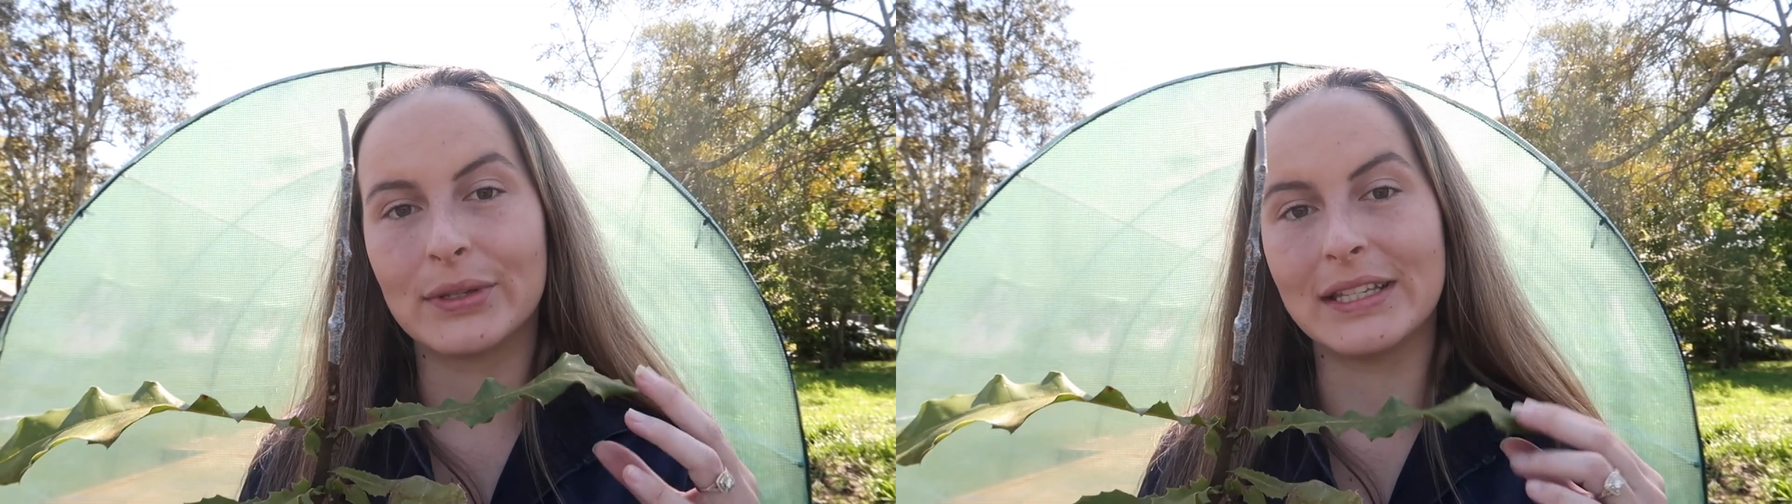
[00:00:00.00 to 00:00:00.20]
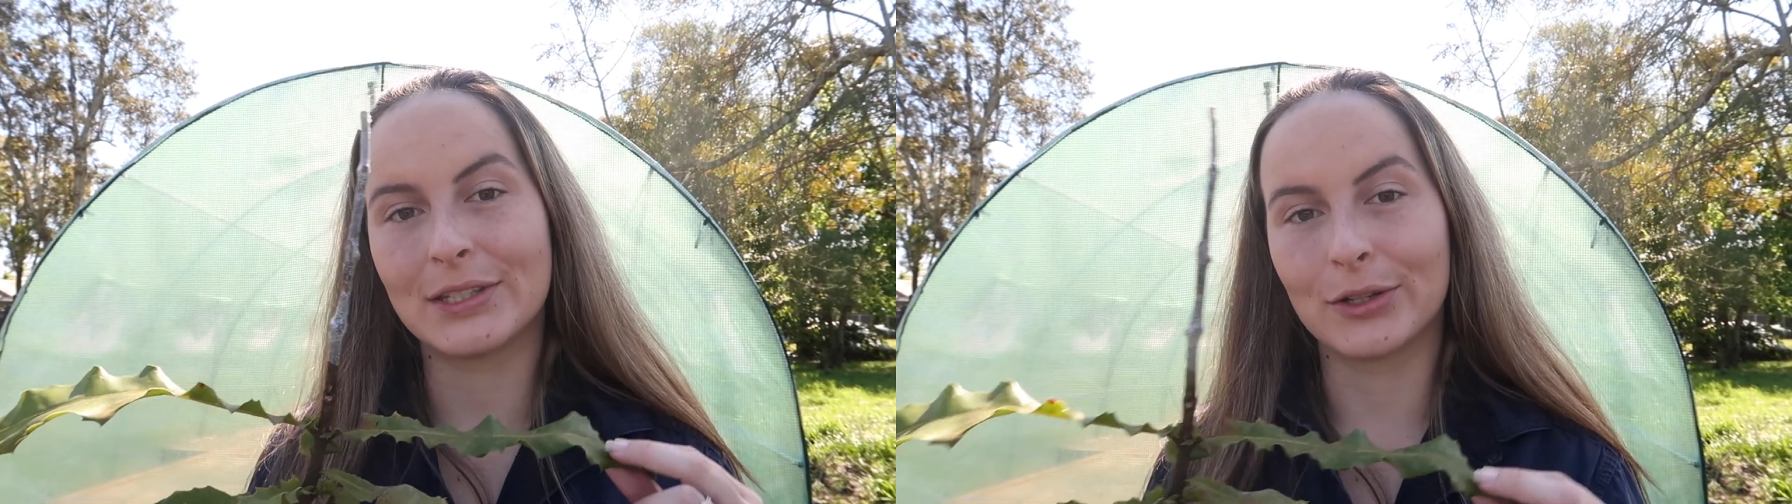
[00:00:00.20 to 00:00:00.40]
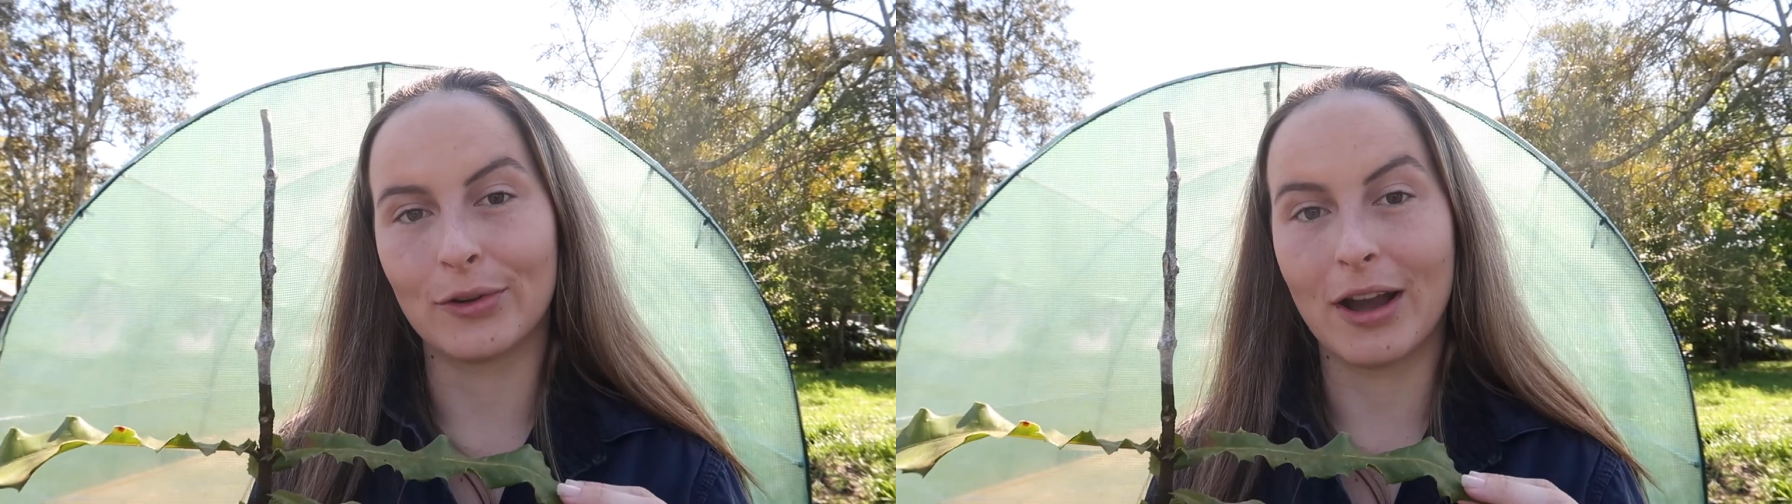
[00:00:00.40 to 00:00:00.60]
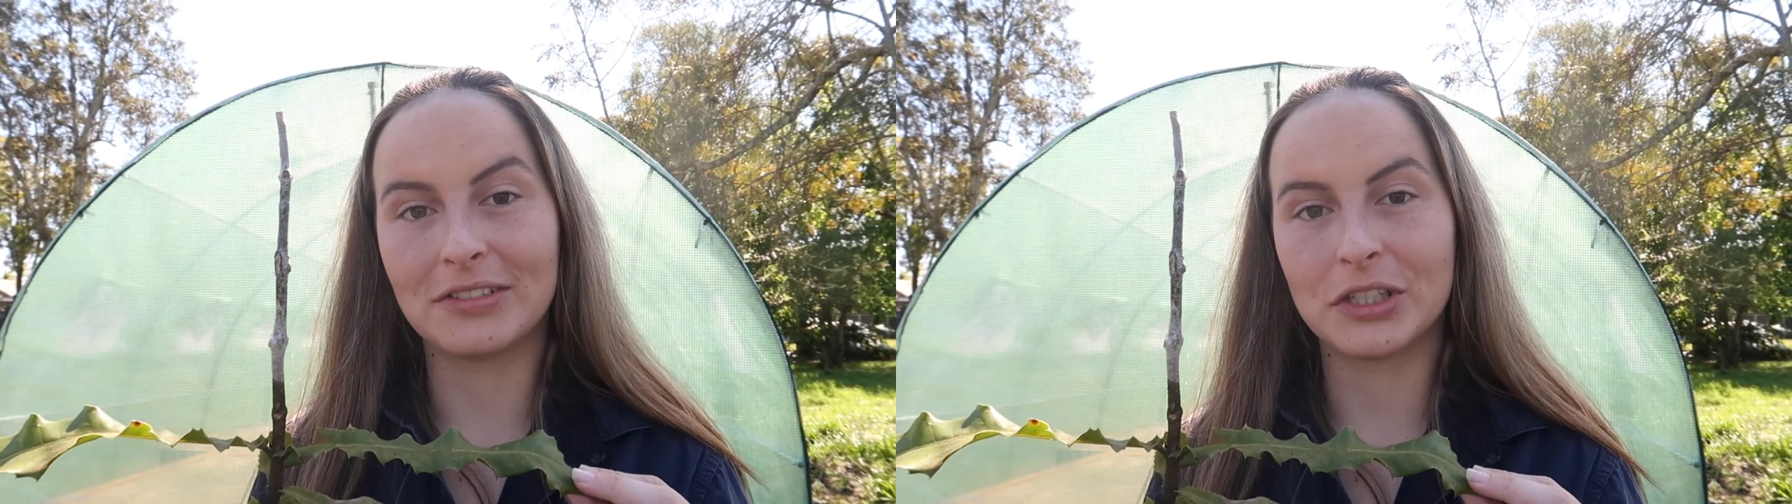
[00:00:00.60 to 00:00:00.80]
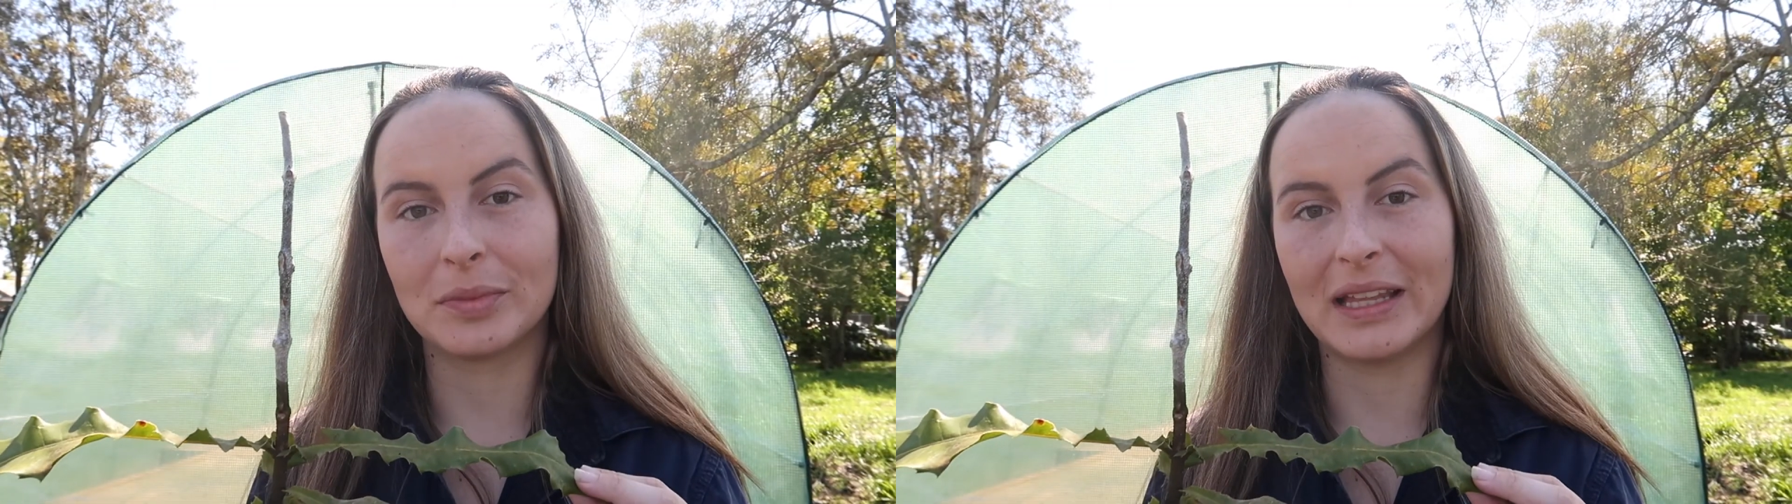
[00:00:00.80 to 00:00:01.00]
is to
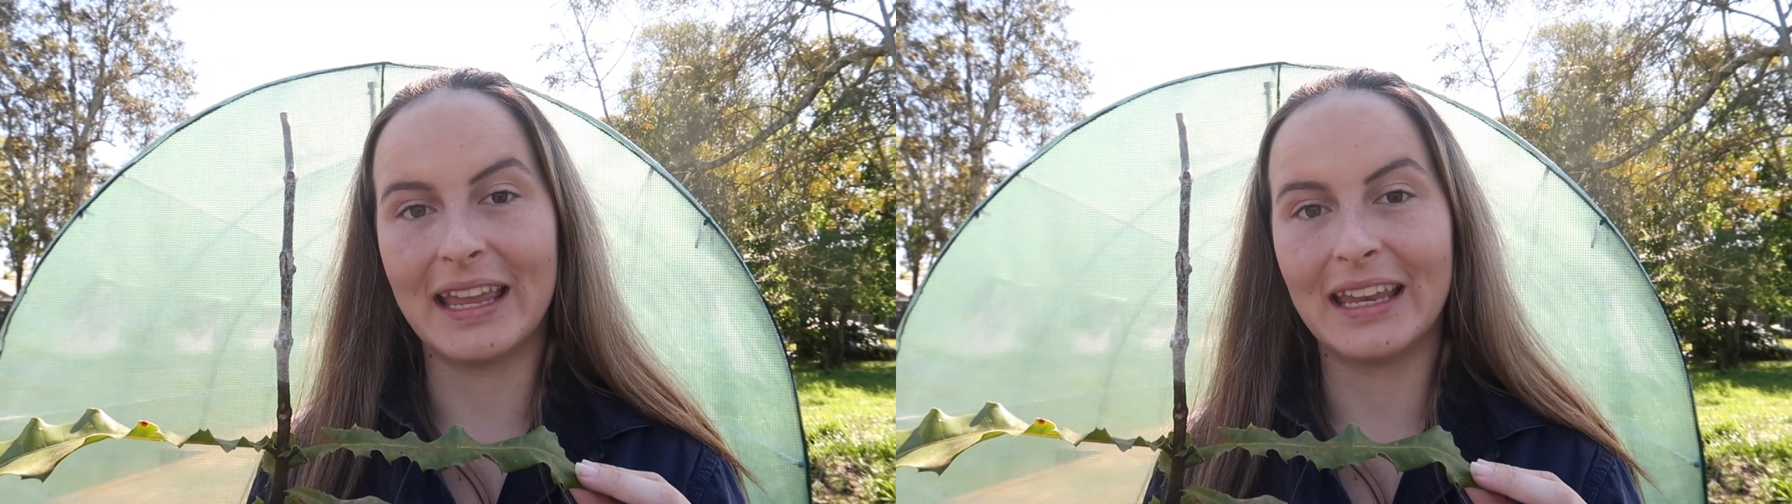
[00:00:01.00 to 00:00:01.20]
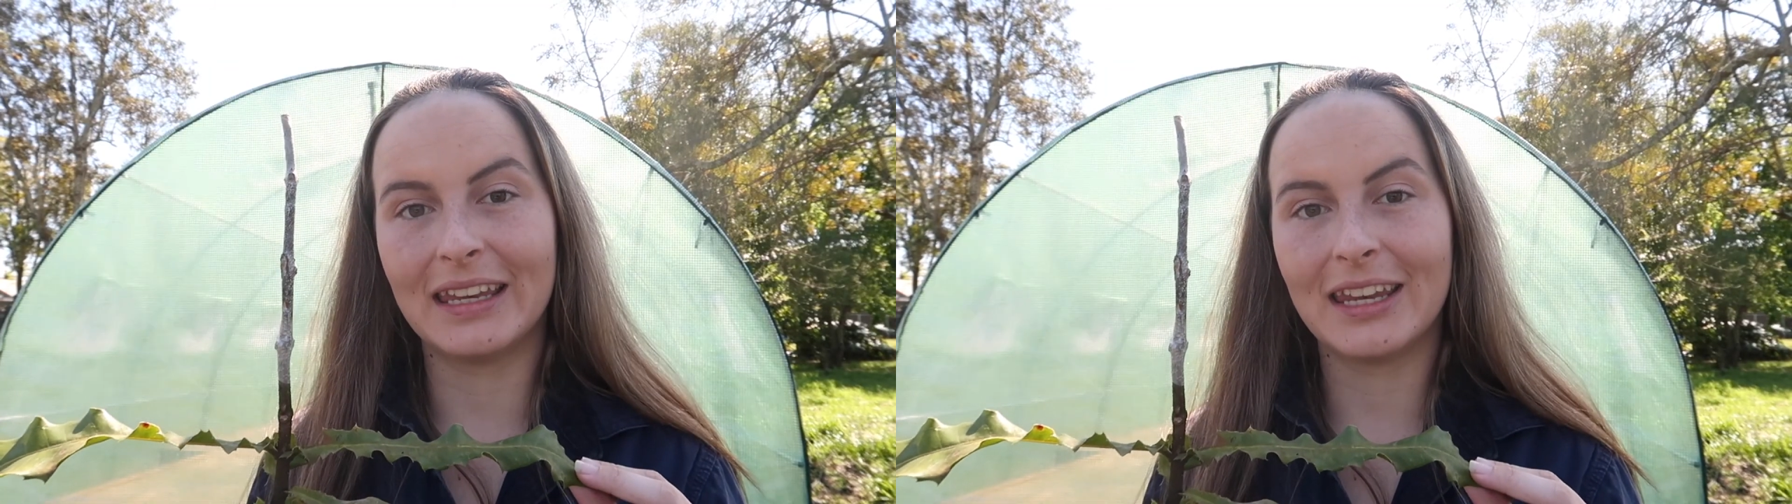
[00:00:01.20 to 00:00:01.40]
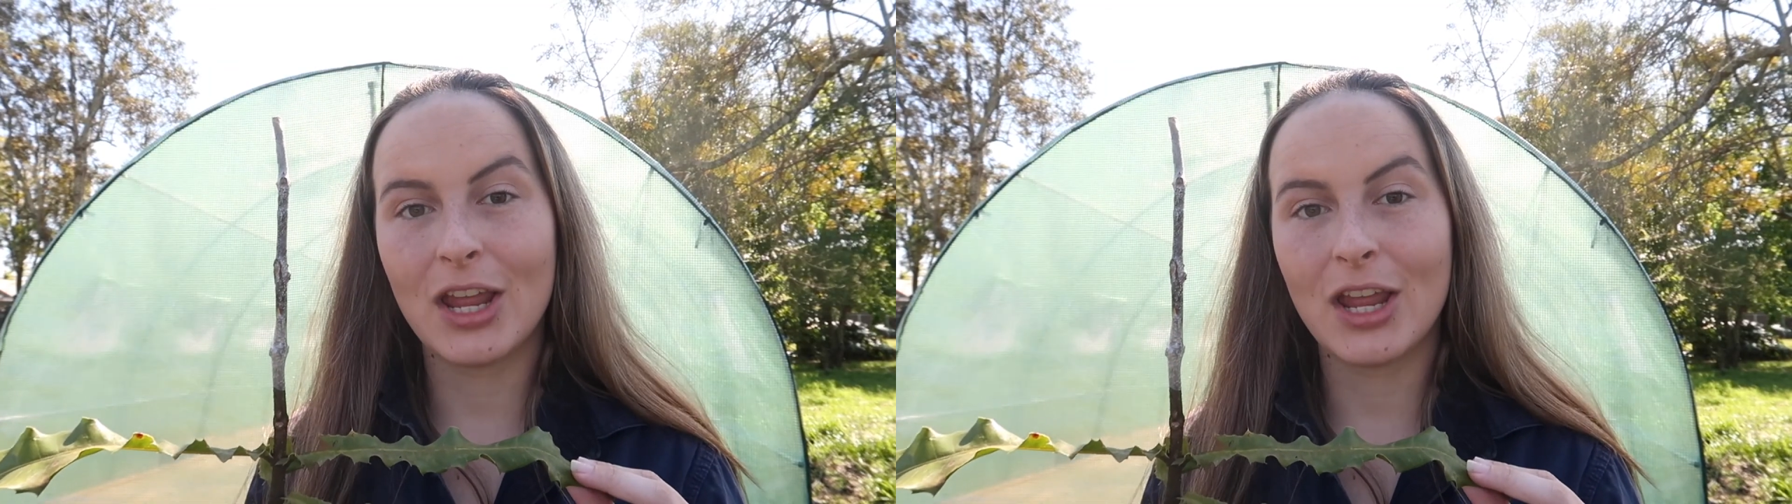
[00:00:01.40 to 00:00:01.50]
graft your plant.